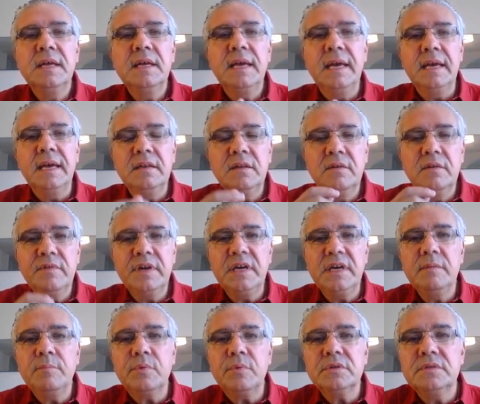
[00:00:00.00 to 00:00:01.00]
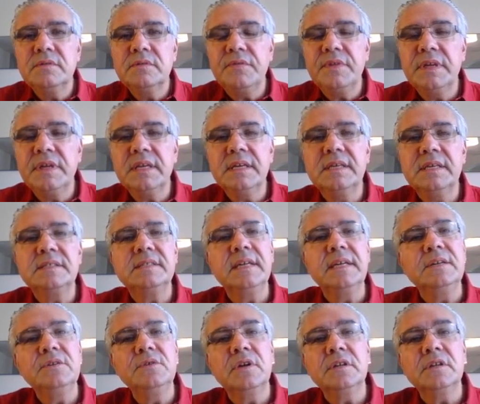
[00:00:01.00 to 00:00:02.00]
And the very important thing is
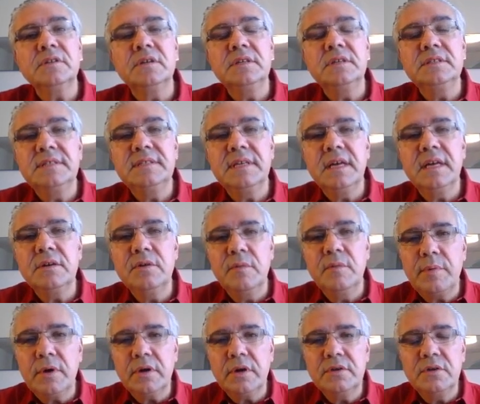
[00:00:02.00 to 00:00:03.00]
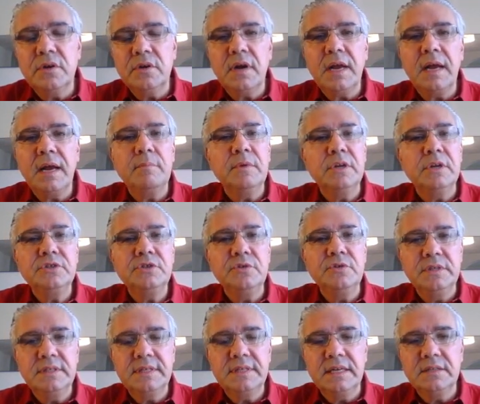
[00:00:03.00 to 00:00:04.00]
that you're not going to tell your partner how much you
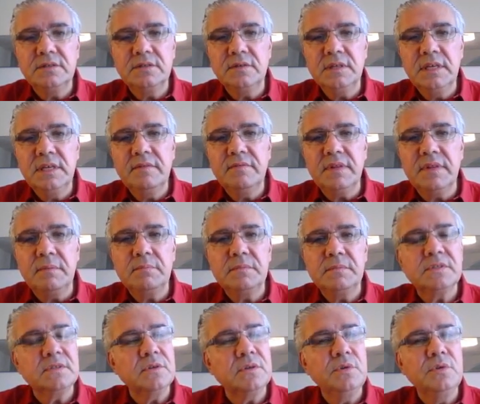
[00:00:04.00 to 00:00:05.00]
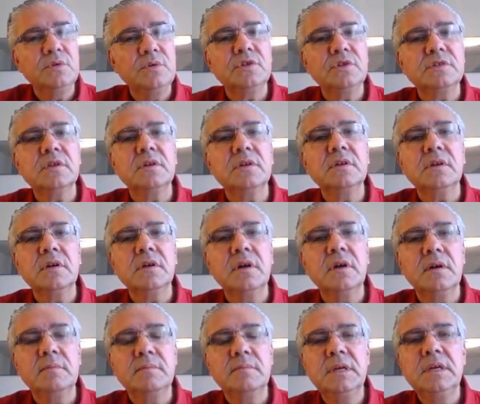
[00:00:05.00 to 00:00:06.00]
intend to give them. So you're just going to
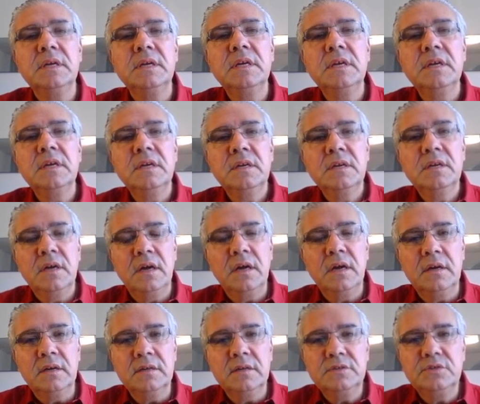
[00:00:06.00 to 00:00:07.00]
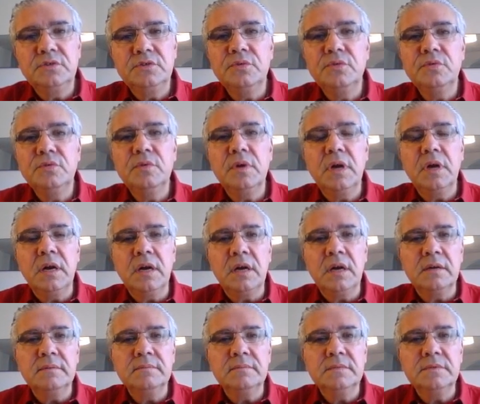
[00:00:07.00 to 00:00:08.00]
come to
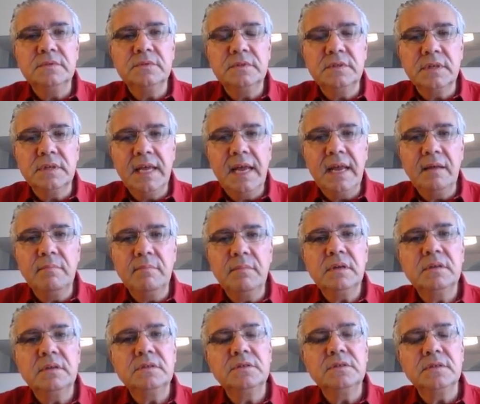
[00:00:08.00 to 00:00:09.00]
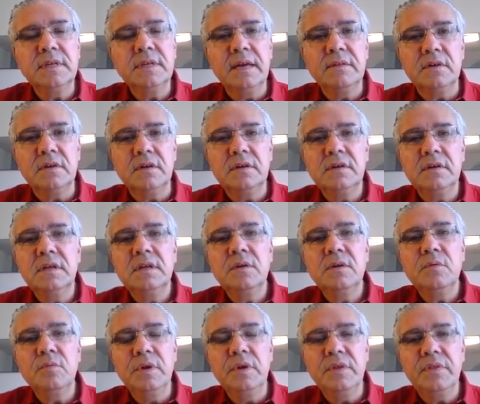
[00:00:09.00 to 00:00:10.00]
the game together
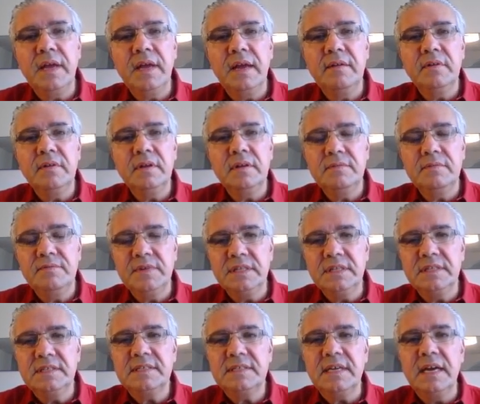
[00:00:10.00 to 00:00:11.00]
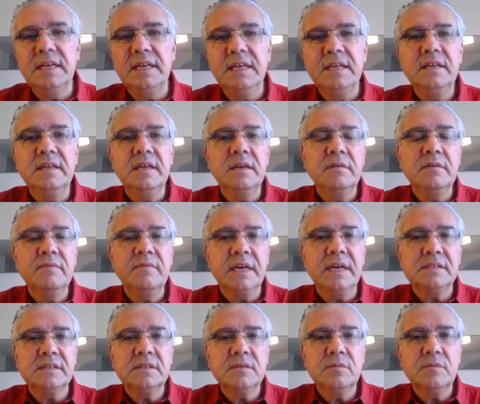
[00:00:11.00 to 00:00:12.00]
with having decided in
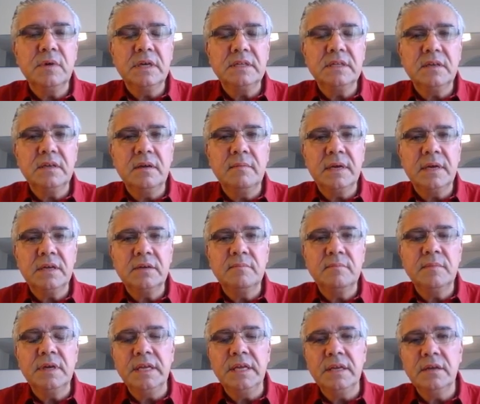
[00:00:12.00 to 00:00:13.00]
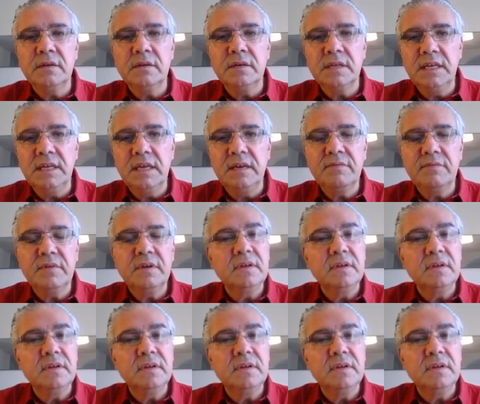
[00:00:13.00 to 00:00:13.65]
advance what amount of money you're going to give